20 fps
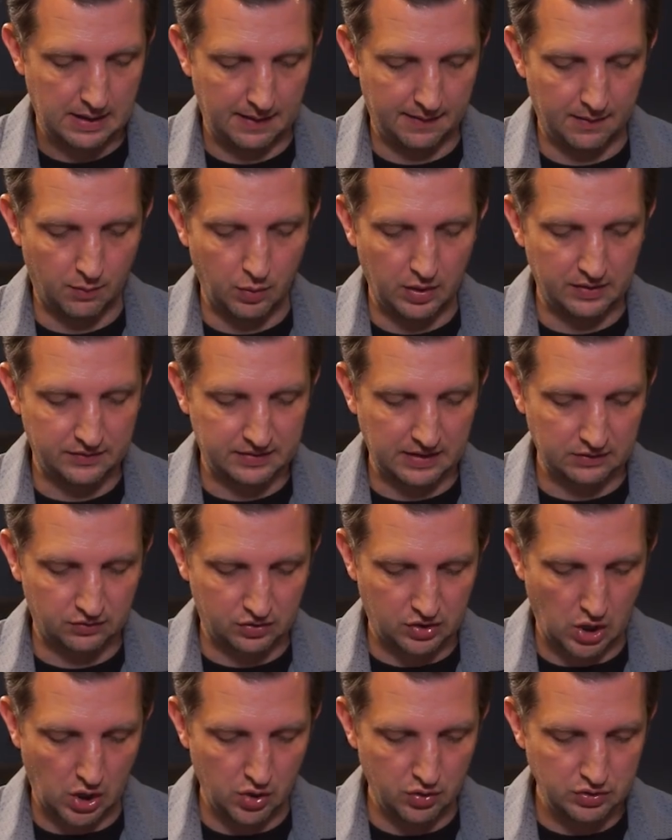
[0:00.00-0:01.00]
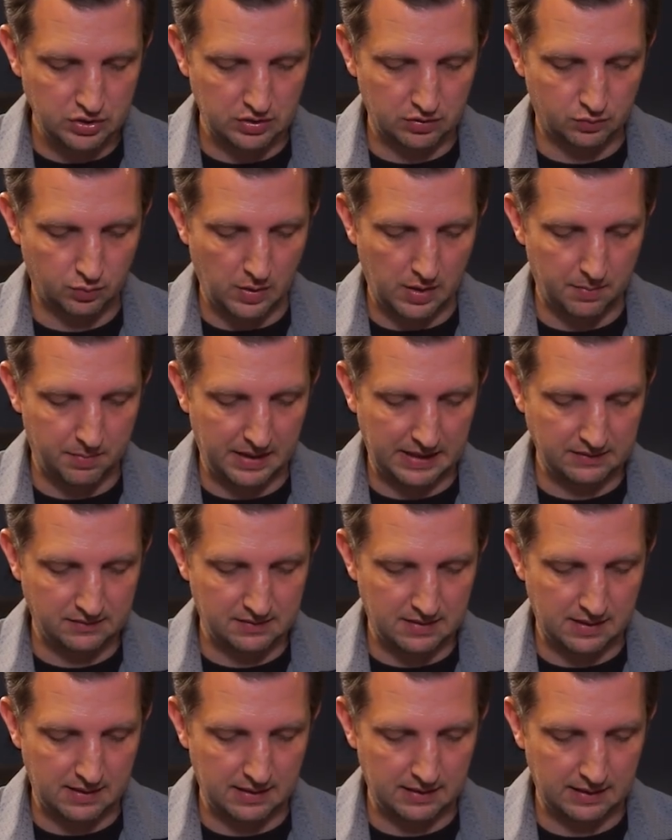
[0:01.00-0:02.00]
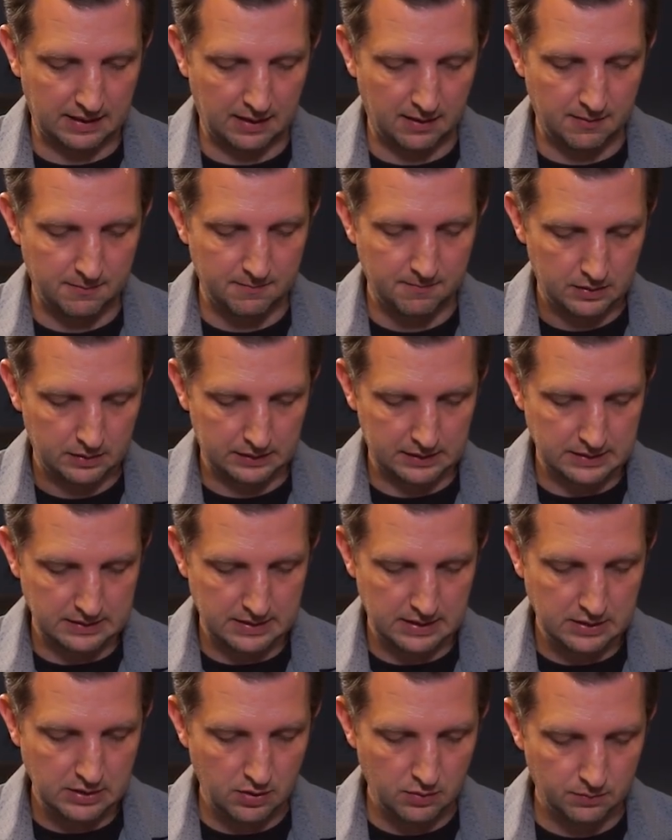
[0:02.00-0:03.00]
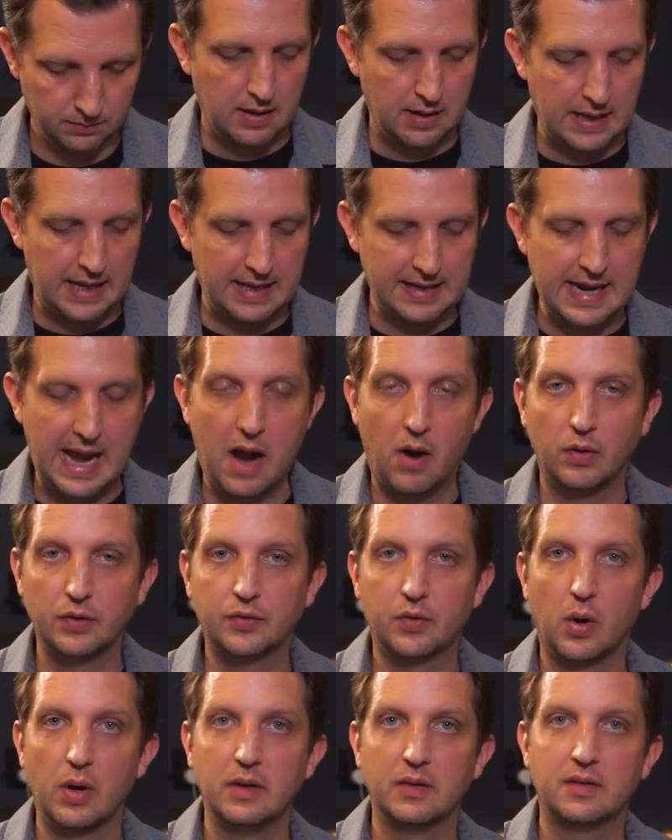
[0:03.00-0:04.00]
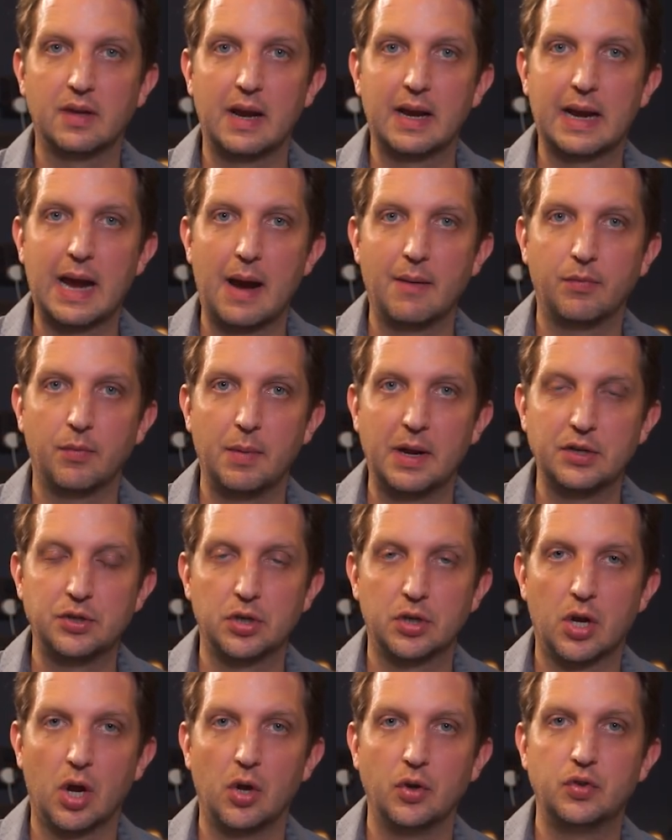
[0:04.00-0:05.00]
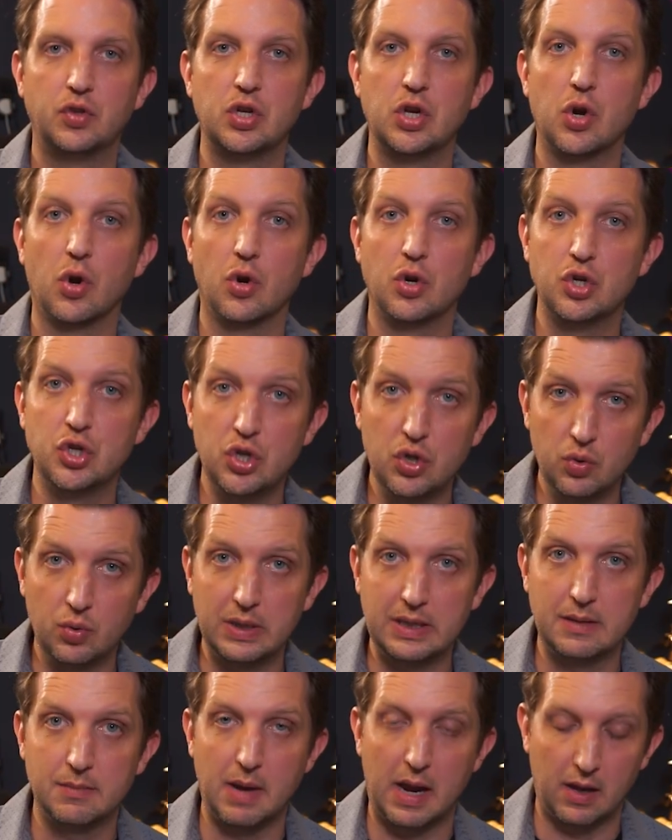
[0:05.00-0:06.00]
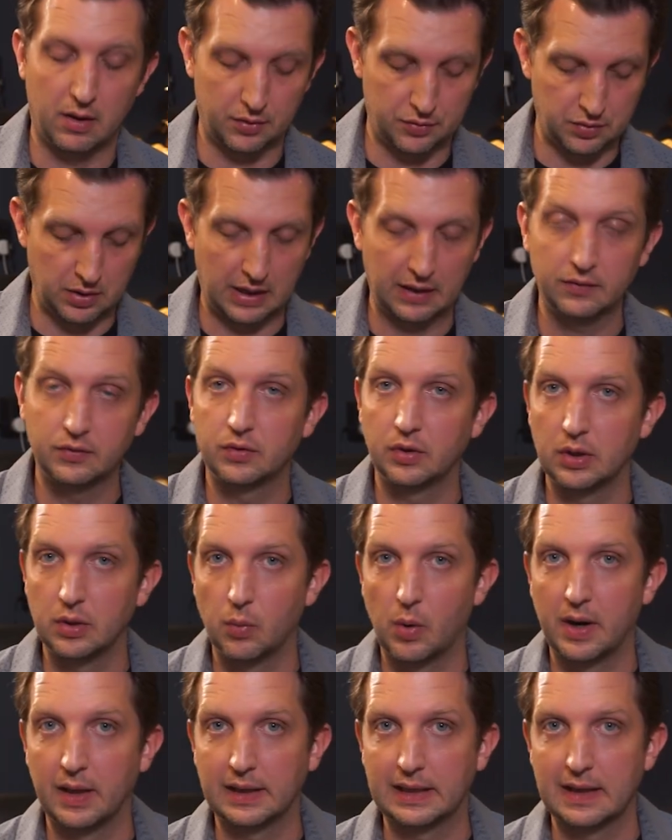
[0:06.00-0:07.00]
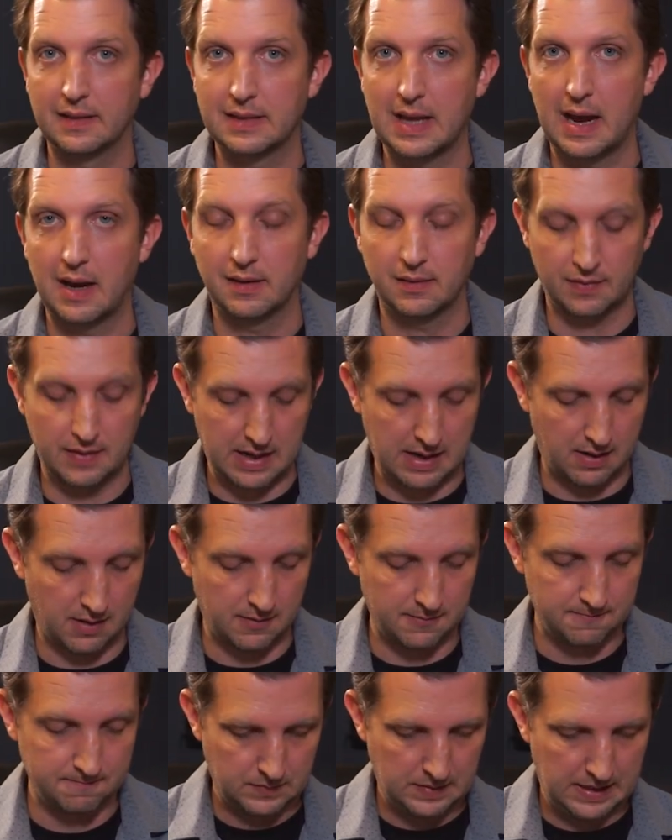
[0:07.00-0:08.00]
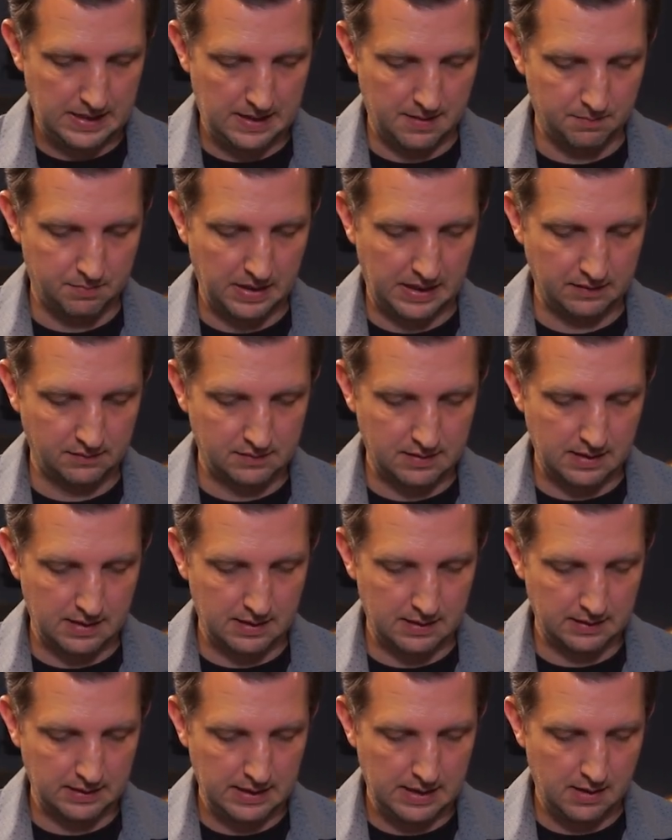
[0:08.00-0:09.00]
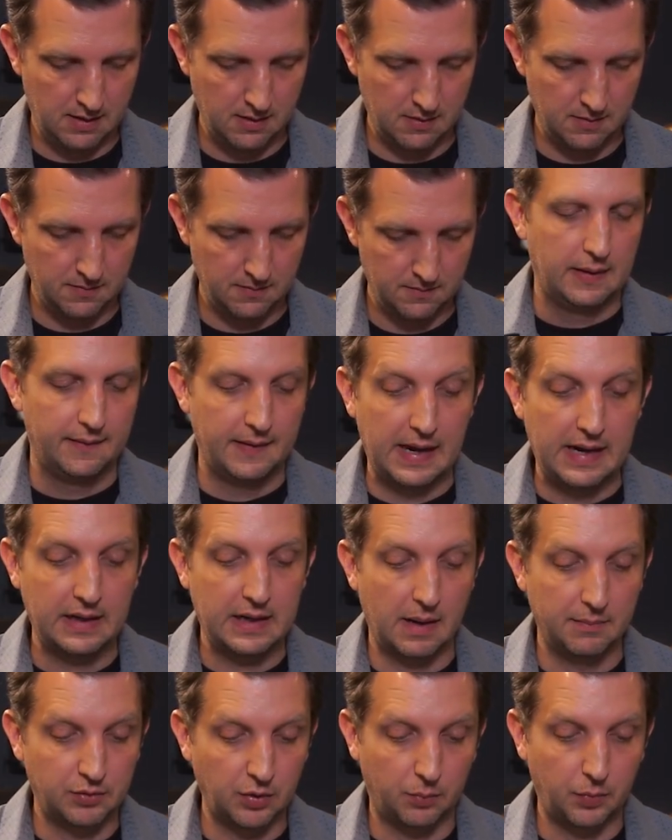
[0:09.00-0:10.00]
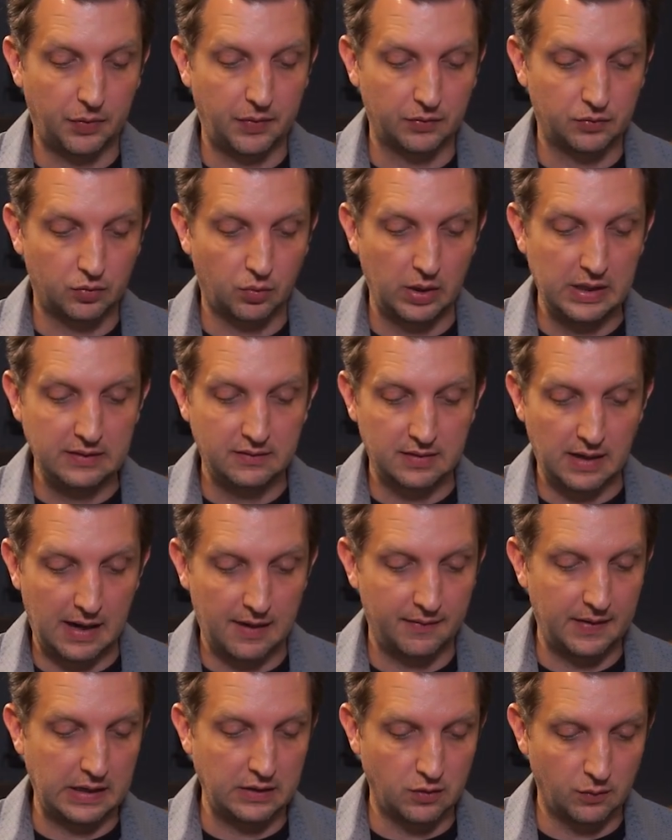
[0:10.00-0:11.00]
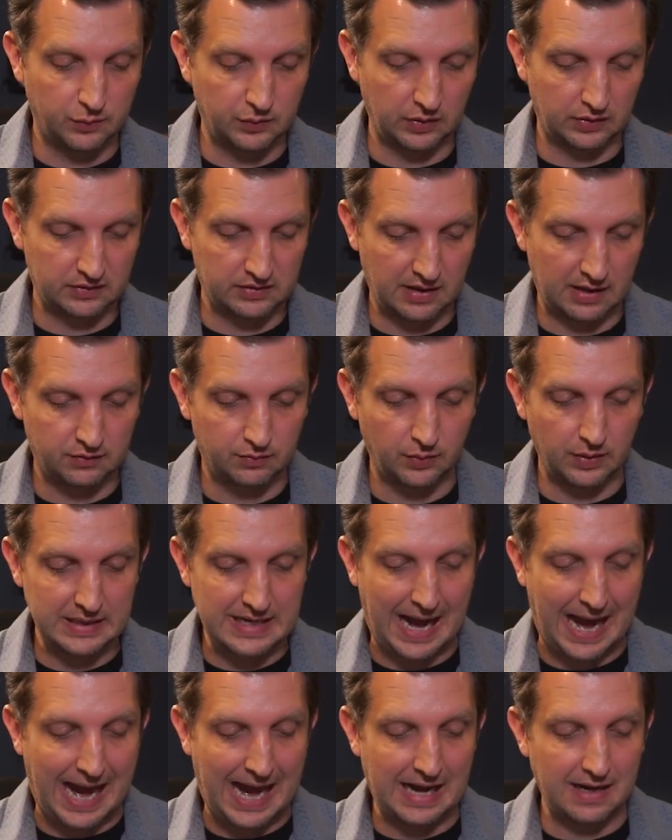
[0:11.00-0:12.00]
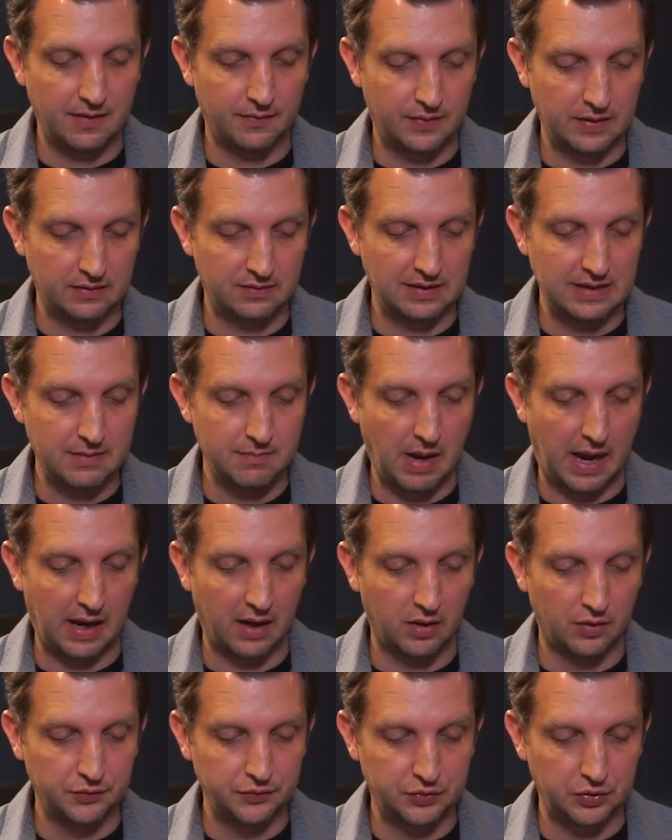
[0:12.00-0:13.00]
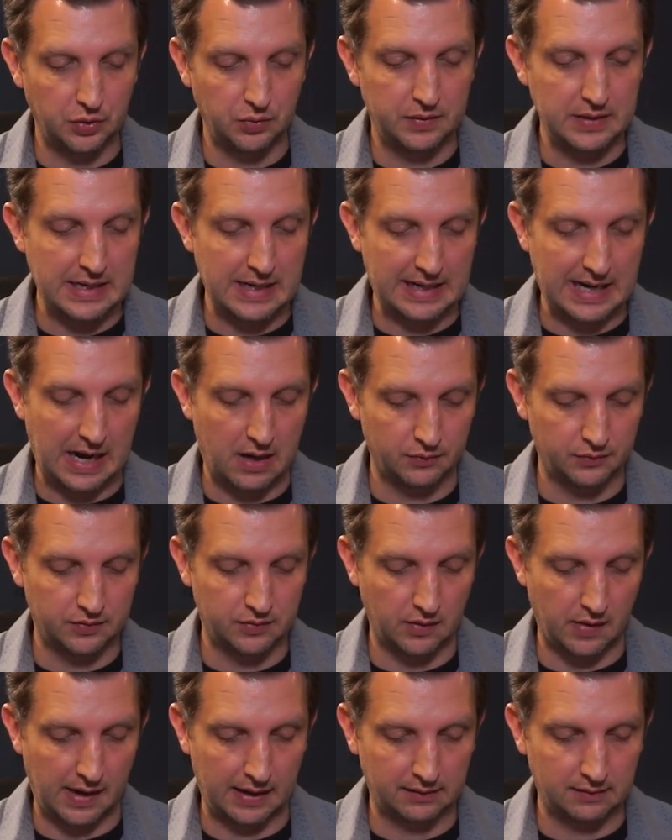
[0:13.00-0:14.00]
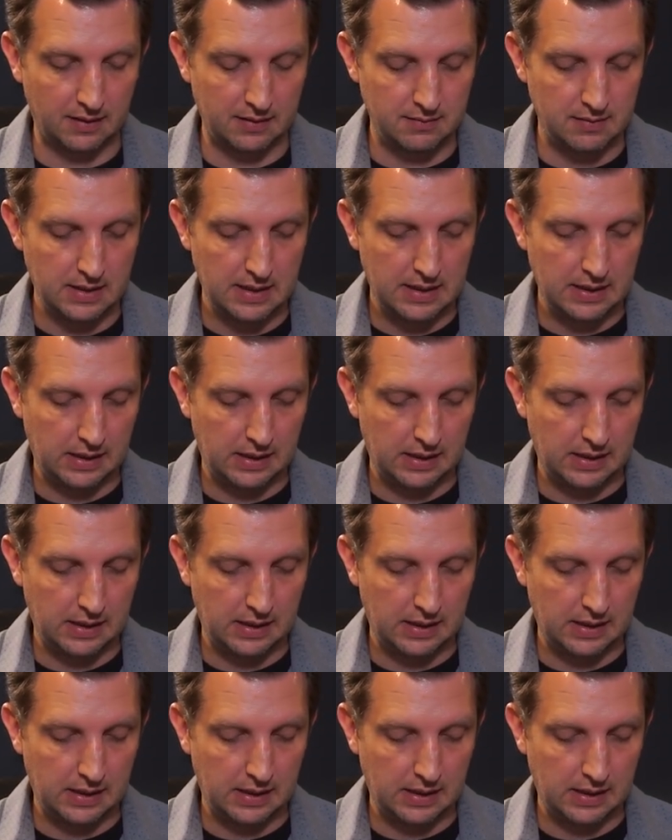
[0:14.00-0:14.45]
And then where it says code, you just want to paste it in here. Continue. And now it's going to send a confirmation code to your new email address. So you want to get that there and paste it in here. Then it comes up with the screen saying that you've successfully added this email to the account selected